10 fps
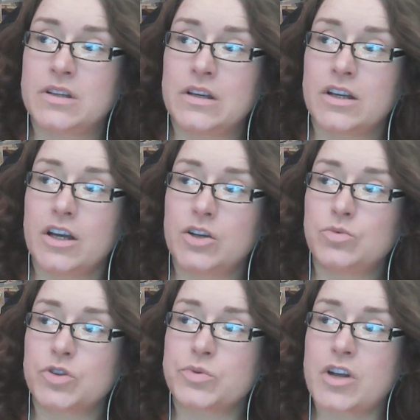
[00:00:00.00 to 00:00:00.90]
and
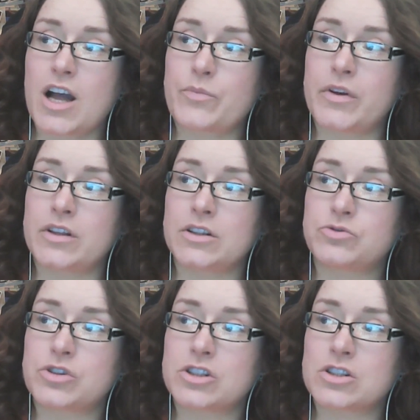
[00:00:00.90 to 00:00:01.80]
what would happen if
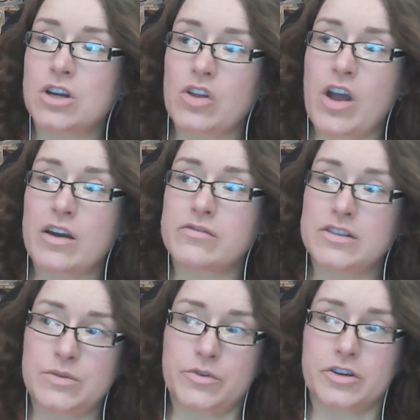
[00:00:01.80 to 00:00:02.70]
we did not have a
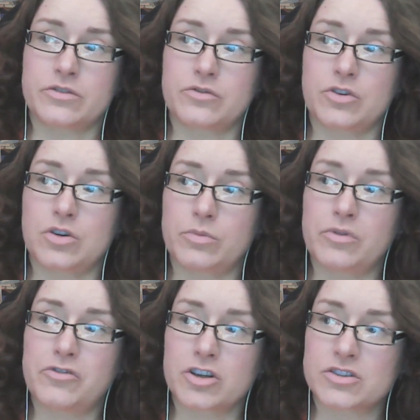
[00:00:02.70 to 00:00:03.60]
leap year from
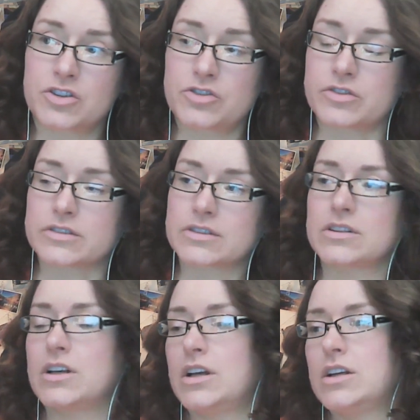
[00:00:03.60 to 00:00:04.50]
Fox Curious.
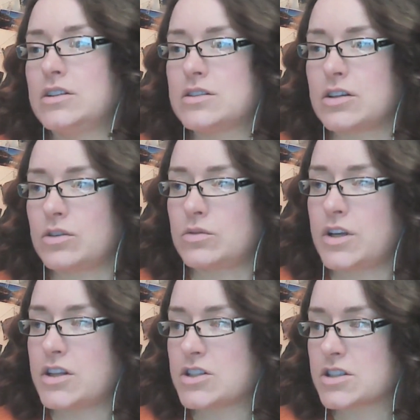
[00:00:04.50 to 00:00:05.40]
So
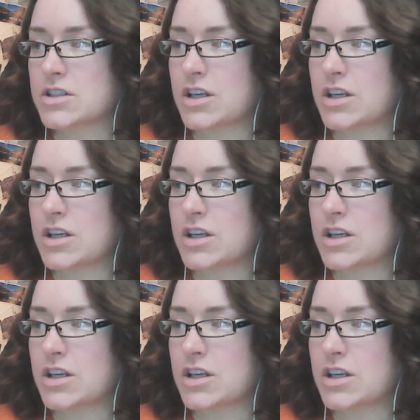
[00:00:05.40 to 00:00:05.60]
let's just get